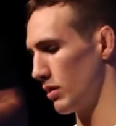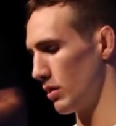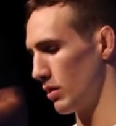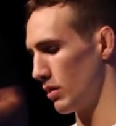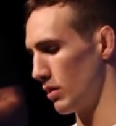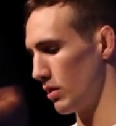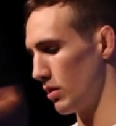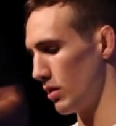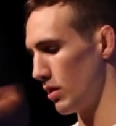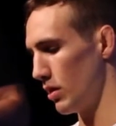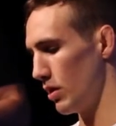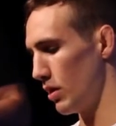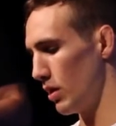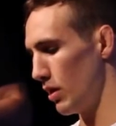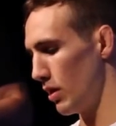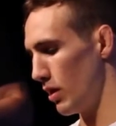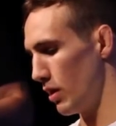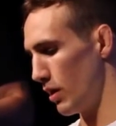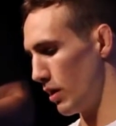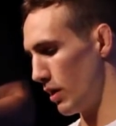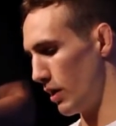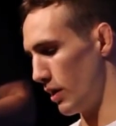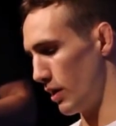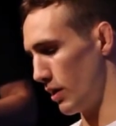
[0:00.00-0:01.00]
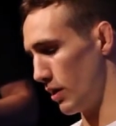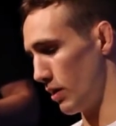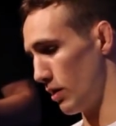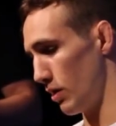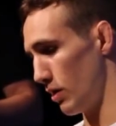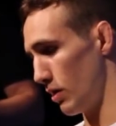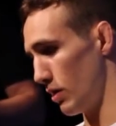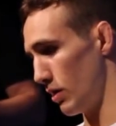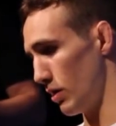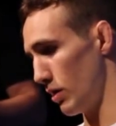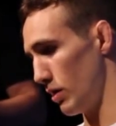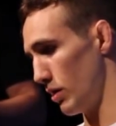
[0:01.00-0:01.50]

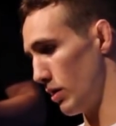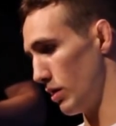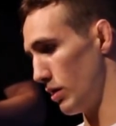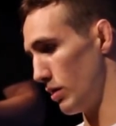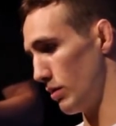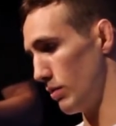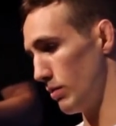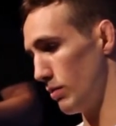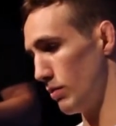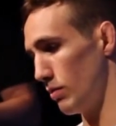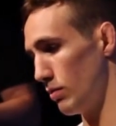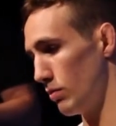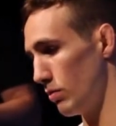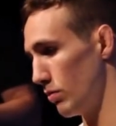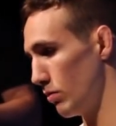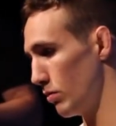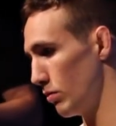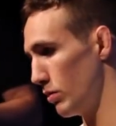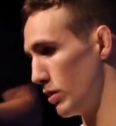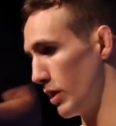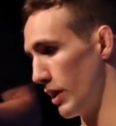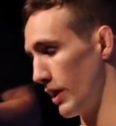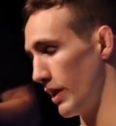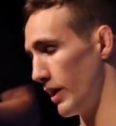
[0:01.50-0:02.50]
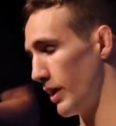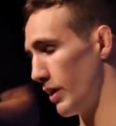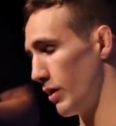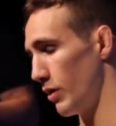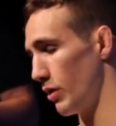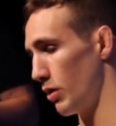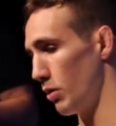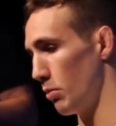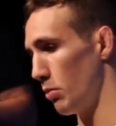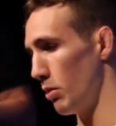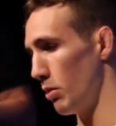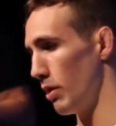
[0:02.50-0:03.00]
and taking care
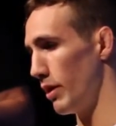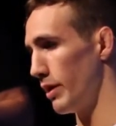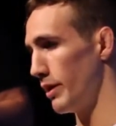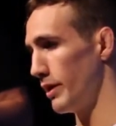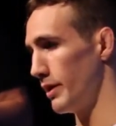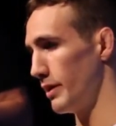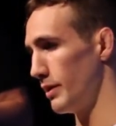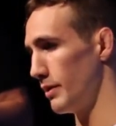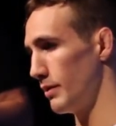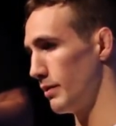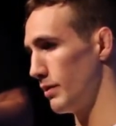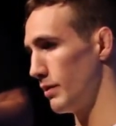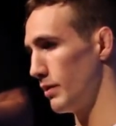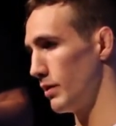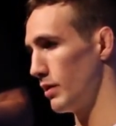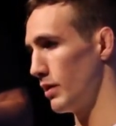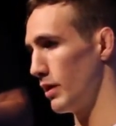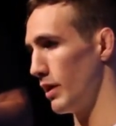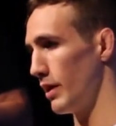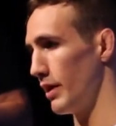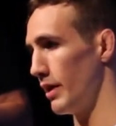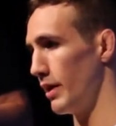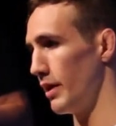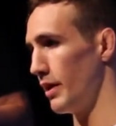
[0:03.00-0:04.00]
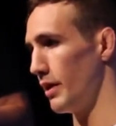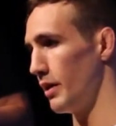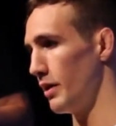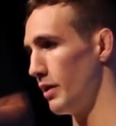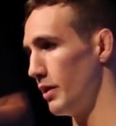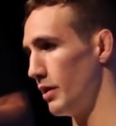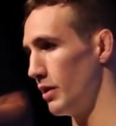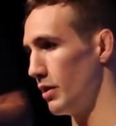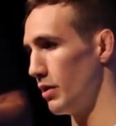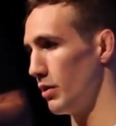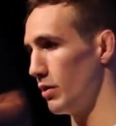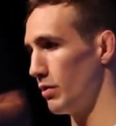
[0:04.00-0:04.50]
of the body. And then,
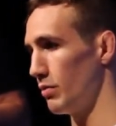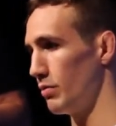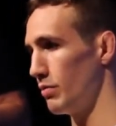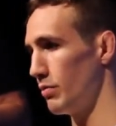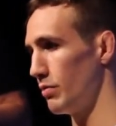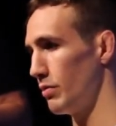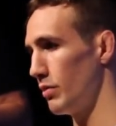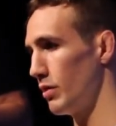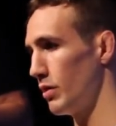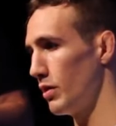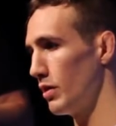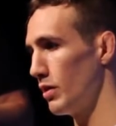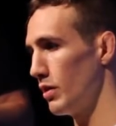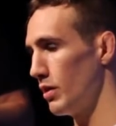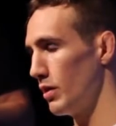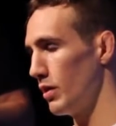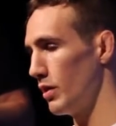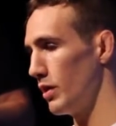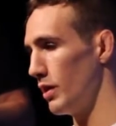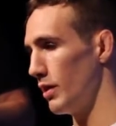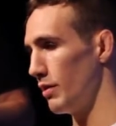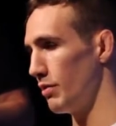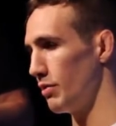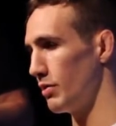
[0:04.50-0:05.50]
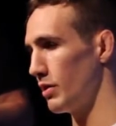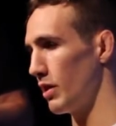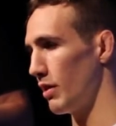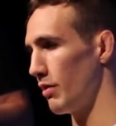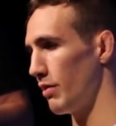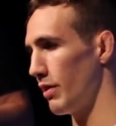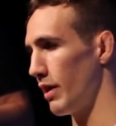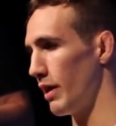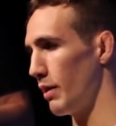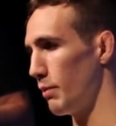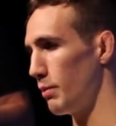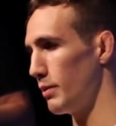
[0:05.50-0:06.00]
you know, if stuff
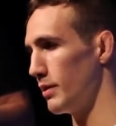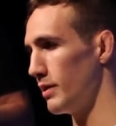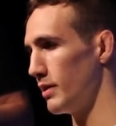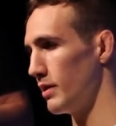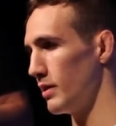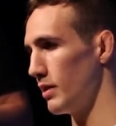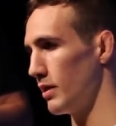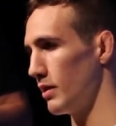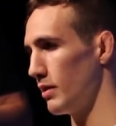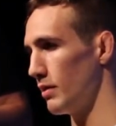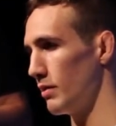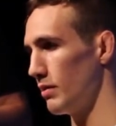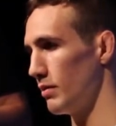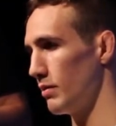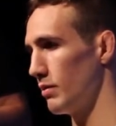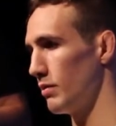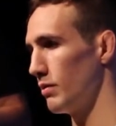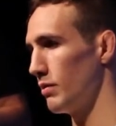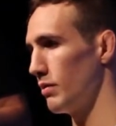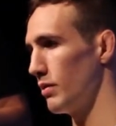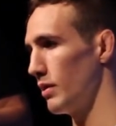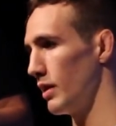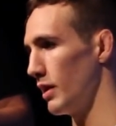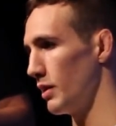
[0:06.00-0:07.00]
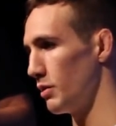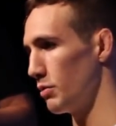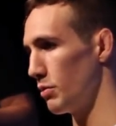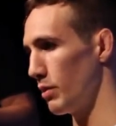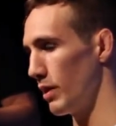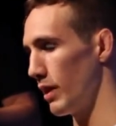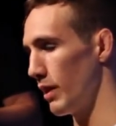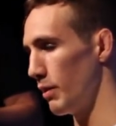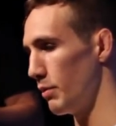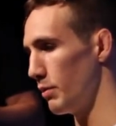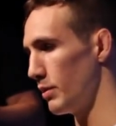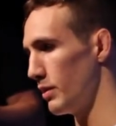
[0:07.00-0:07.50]
happens, then that's what
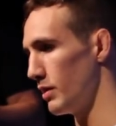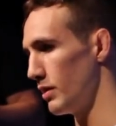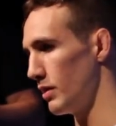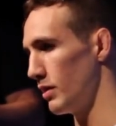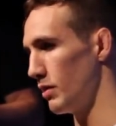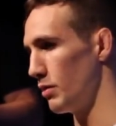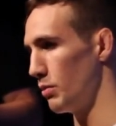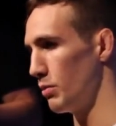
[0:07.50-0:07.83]
happens. You know,